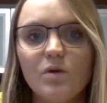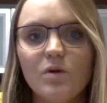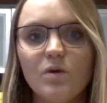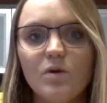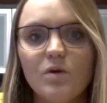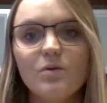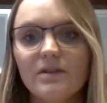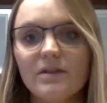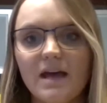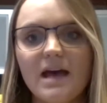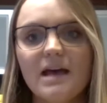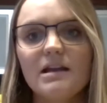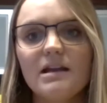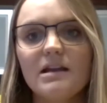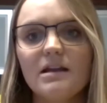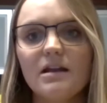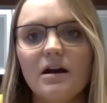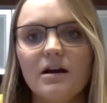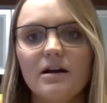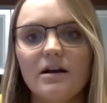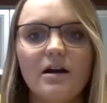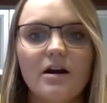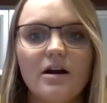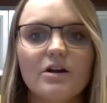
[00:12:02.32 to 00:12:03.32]
hopefully will
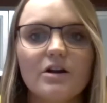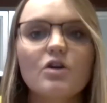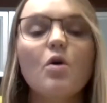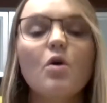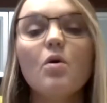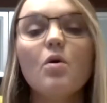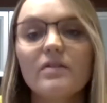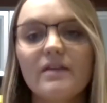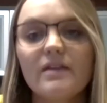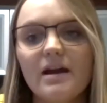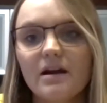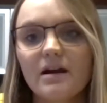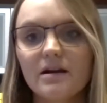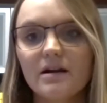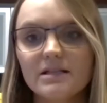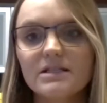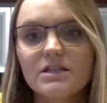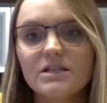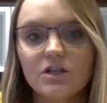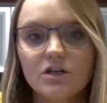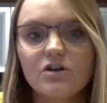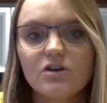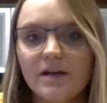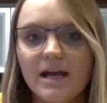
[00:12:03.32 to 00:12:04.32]
then, our goal there
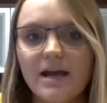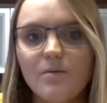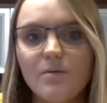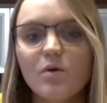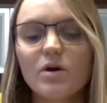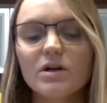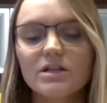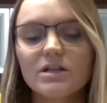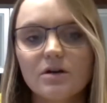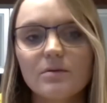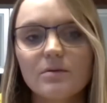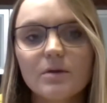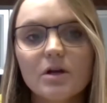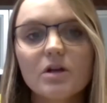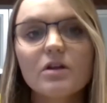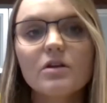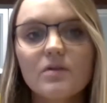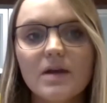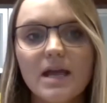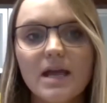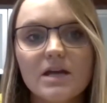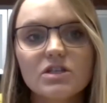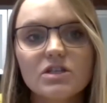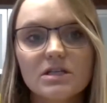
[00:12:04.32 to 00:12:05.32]
is to create more terminal
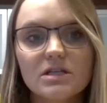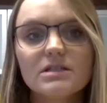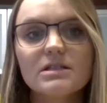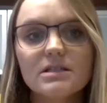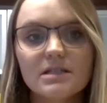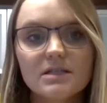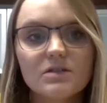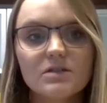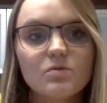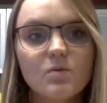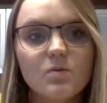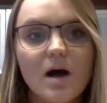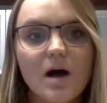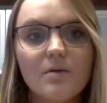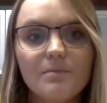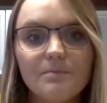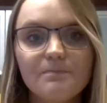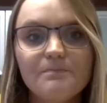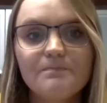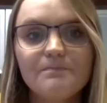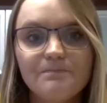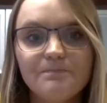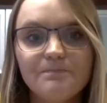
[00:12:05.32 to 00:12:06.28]
locations as well.